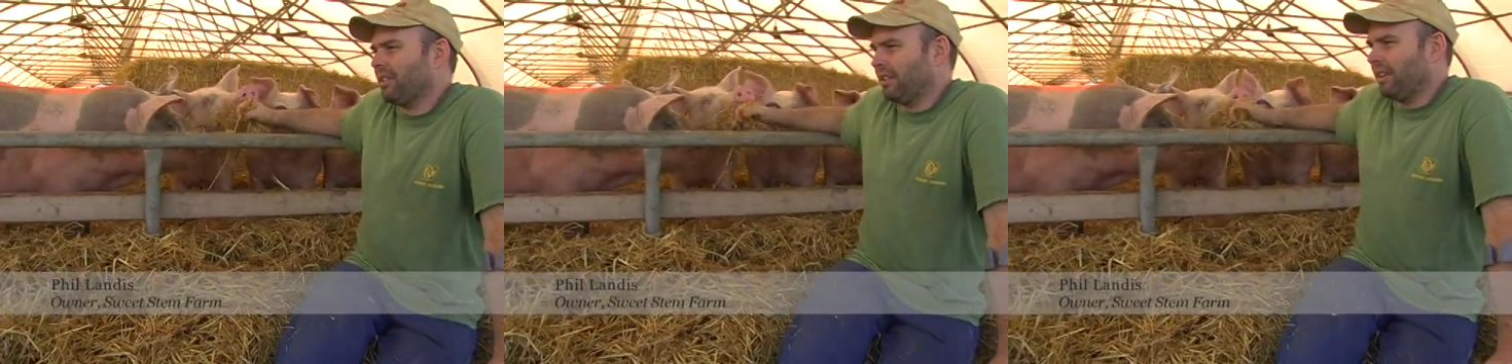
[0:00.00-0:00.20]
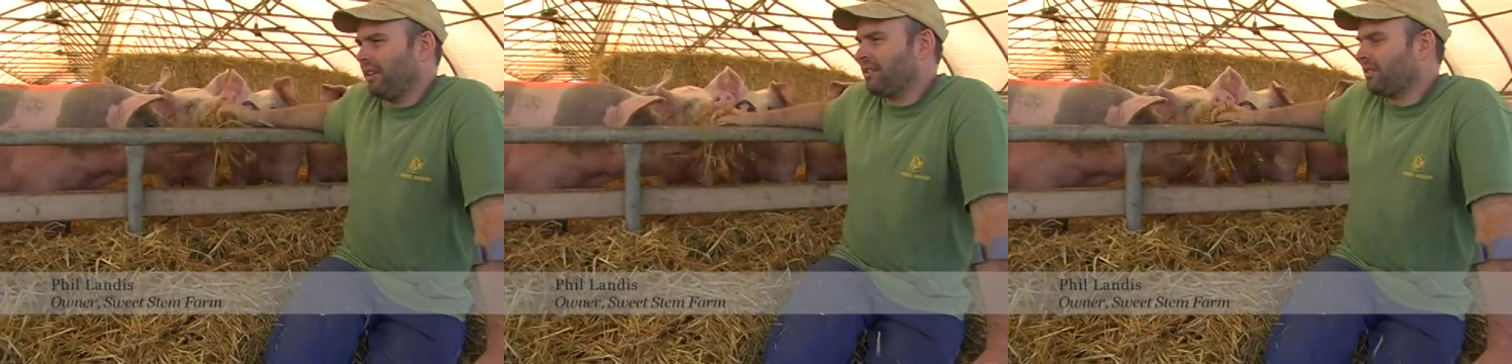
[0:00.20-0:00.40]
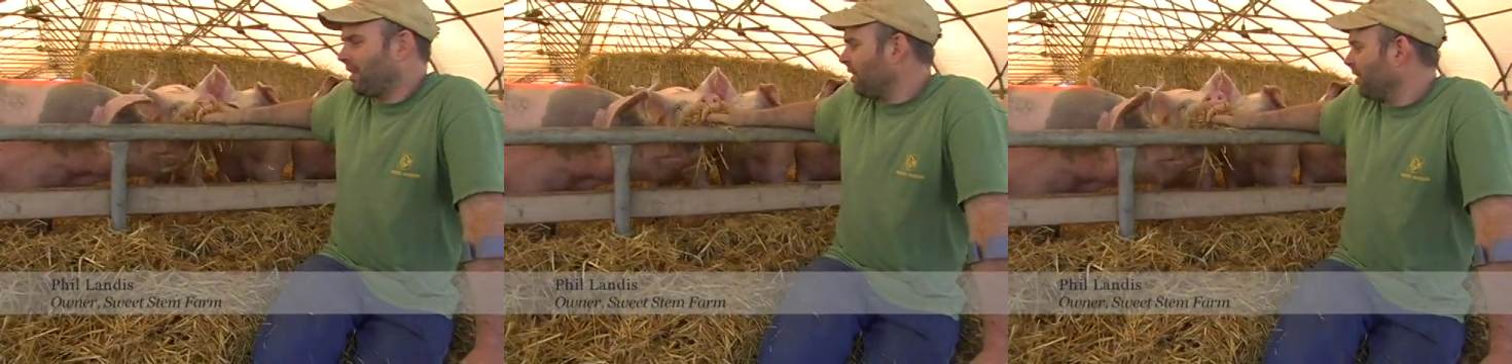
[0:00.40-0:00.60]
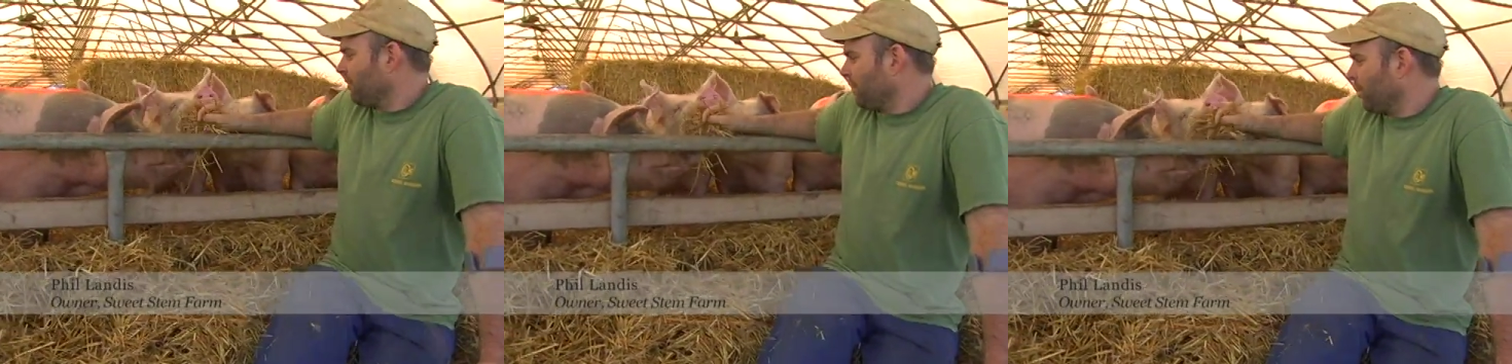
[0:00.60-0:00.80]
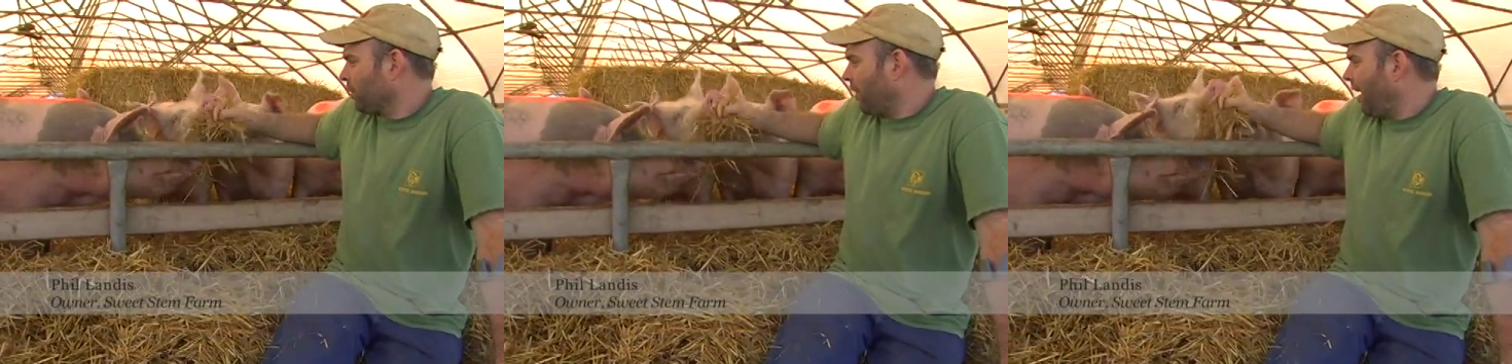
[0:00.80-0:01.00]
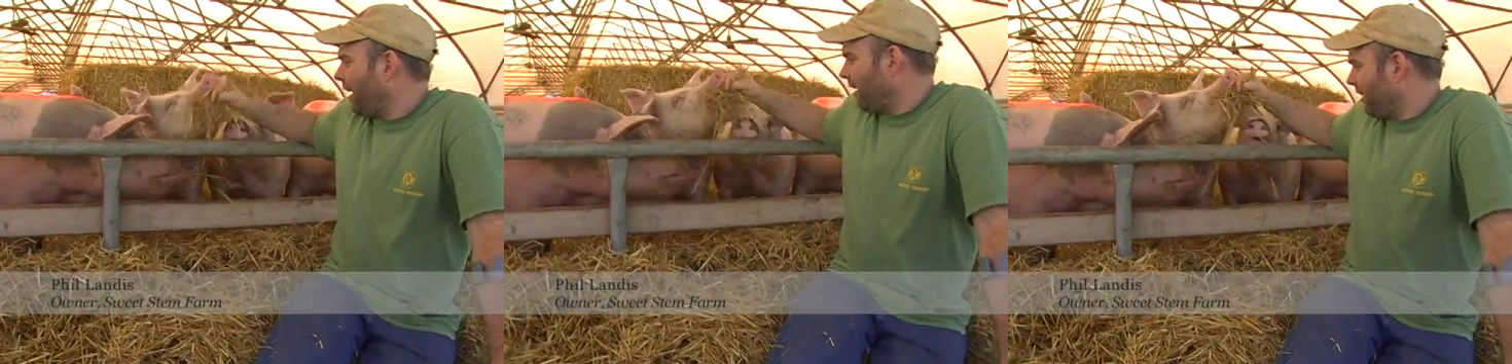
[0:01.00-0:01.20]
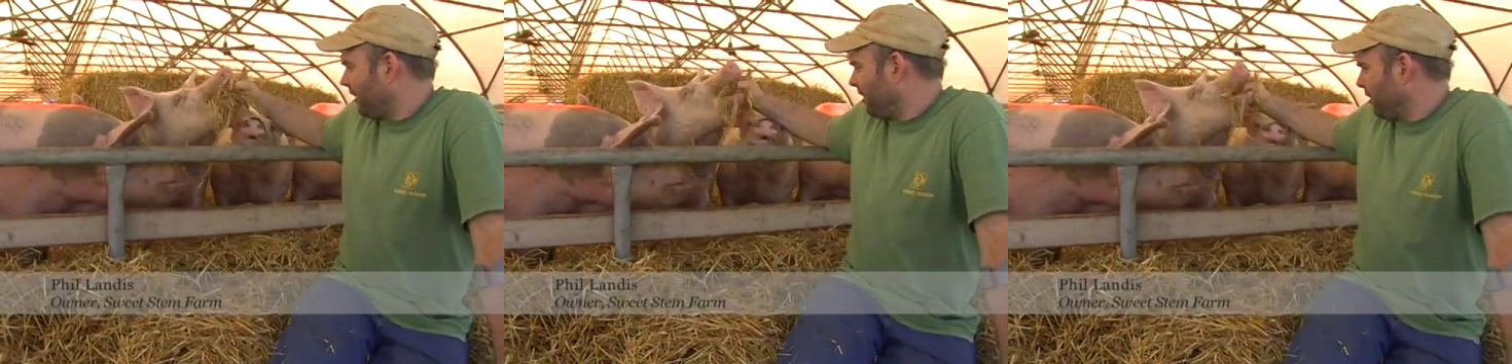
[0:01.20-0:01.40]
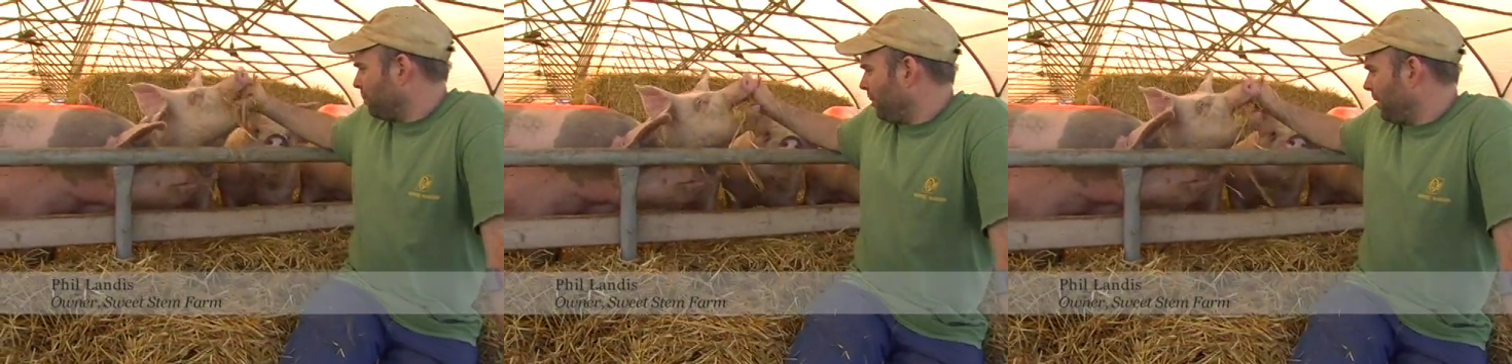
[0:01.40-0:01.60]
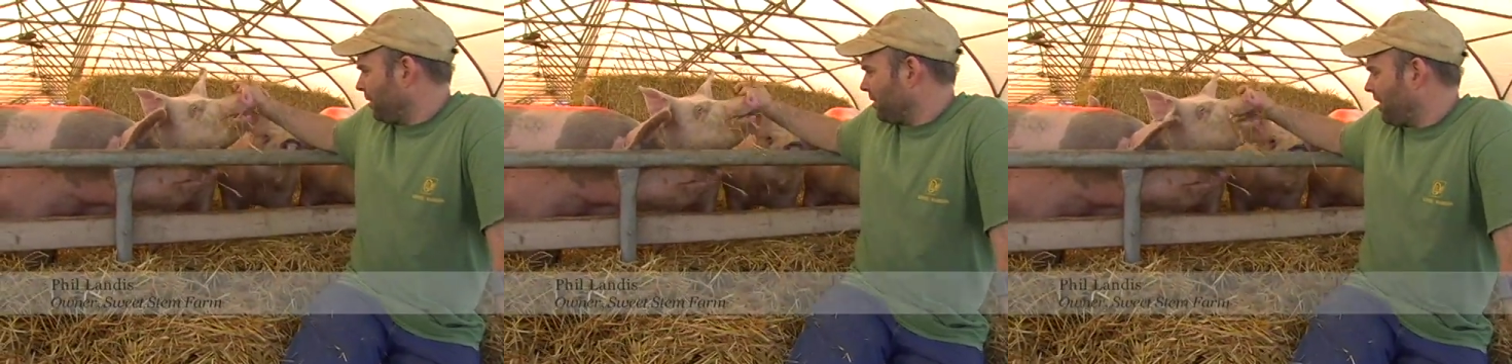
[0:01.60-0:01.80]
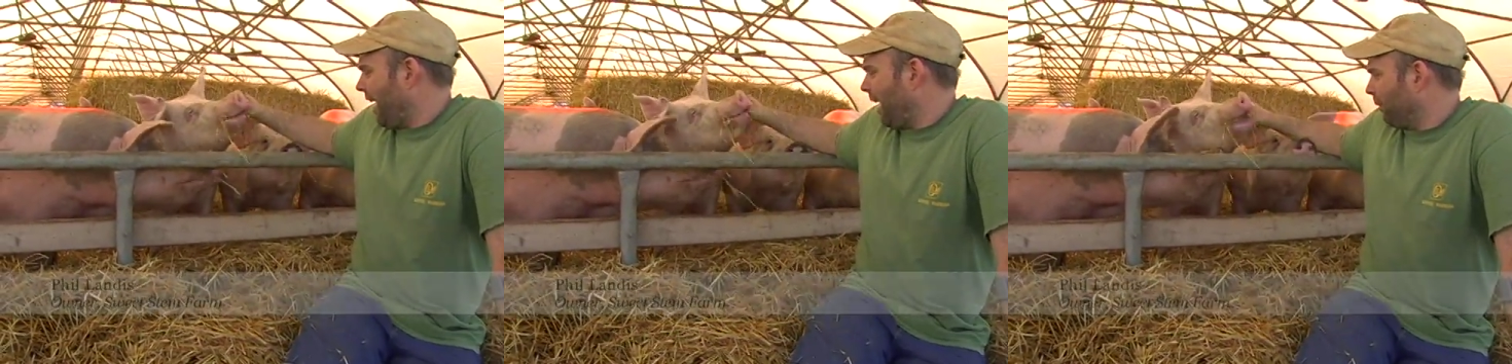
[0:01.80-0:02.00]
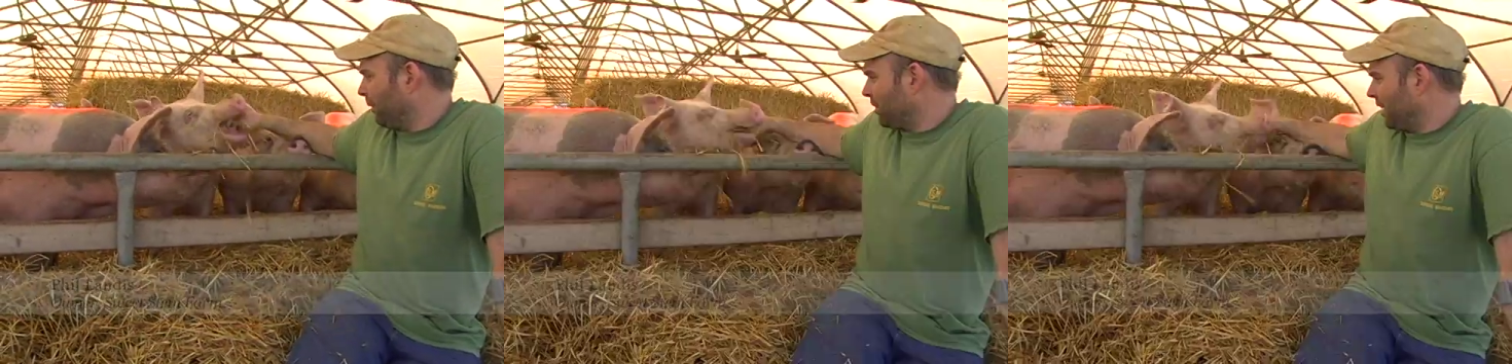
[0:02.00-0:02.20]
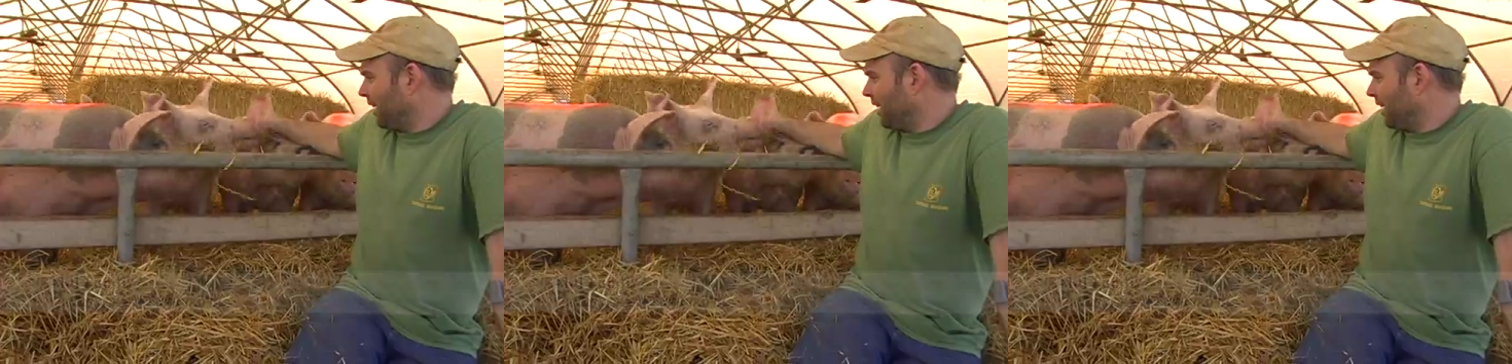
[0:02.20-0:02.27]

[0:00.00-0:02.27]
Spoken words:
their sense of social hierarchy is pretty established.